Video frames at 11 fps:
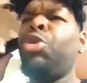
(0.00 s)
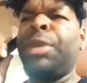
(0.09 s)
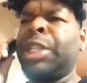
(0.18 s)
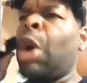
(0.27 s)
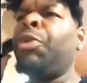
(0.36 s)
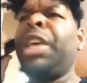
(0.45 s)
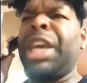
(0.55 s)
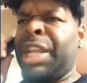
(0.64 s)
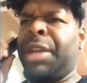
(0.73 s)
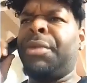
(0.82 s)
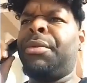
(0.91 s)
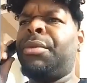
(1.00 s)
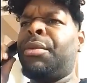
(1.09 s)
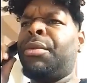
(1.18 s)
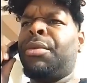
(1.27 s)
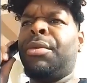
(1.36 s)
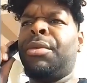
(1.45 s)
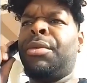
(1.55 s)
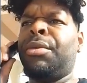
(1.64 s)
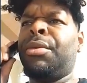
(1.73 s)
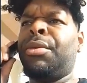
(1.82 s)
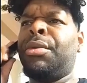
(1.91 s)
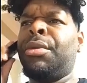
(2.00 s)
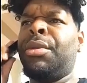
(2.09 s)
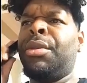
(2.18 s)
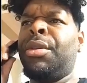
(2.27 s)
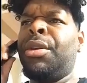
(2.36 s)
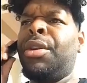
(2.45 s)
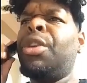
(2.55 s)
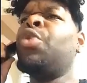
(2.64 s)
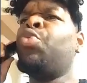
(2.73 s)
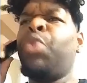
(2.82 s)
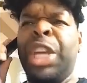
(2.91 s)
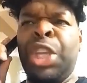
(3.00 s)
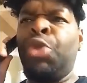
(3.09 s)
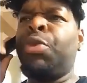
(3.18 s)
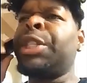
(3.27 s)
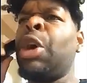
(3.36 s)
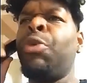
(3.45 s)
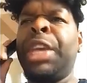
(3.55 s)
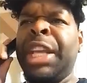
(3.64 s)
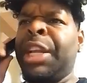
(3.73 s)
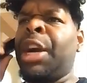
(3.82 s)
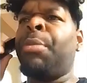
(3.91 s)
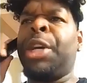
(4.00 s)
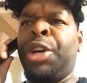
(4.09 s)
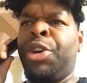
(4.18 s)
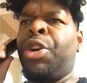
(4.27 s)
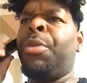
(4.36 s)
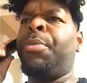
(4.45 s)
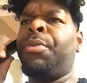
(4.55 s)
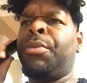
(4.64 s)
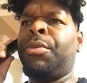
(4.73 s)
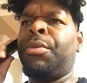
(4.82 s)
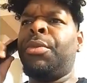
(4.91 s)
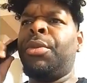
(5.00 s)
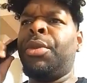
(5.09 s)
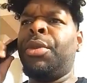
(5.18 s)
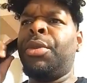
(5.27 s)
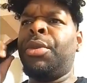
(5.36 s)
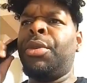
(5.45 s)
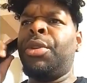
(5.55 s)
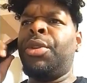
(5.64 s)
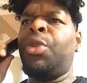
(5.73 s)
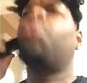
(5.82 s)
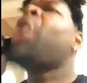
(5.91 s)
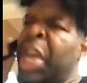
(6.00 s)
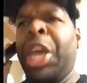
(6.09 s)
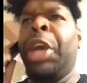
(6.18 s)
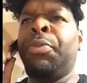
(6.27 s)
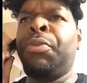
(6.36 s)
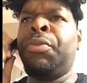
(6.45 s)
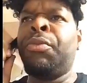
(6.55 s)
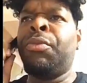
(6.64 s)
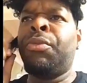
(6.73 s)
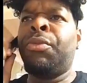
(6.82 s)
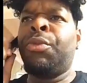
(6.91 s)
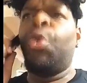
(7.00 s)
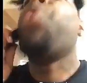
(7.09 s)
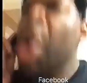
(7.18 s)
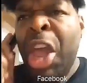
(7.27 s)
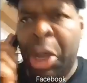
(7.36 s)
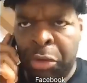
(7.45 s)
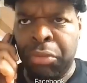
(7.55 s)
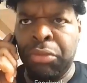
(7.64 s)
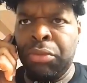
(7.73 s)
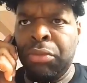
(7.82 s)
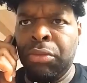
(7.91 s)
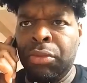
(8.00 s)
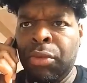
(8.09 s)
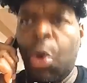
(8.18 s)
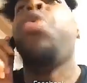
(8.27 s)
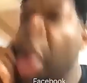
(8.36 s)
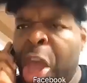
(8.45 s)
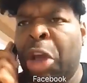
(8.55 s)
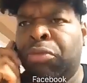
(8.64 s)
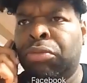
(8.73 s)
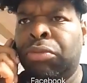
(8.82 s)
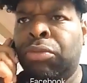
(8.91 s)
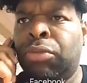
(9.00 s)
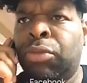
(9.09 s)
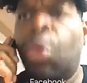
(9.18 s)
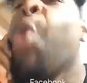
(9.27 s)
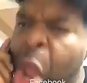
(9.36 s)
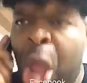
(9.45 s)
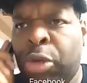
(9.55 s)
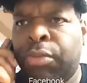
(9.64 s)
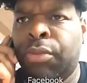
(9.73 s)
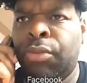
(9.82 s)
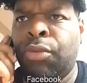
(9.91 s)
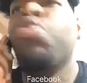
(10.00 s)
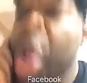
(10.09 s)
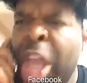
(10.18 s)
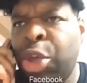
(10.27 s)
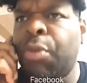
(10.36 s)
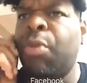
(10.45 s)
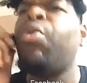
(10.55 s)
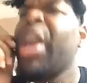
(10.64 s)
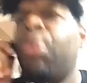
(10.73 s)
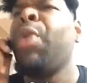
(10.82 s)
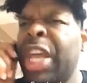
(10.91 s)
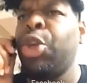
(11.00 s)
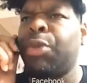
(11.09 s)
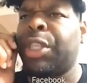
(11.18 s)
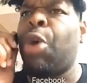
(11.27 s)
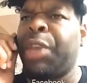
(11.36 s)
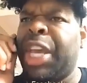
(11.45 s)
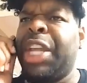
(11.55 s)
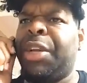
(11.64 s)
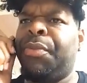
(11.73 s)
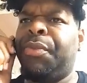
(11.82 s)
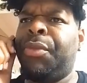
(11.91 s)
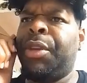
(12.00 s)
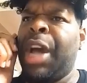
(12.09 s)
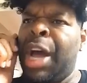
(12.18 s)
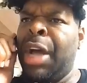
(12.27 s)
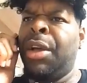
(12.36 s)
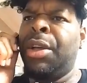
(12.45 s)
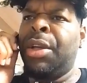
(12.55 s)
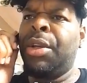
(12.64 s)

And you was gonna get it. Look, don't start. When you was gonna get it, I'm calm. I'ma get him. When? There you go. When? When I get him. When? When I get him. When? When you when when you was gonna get it? Huh?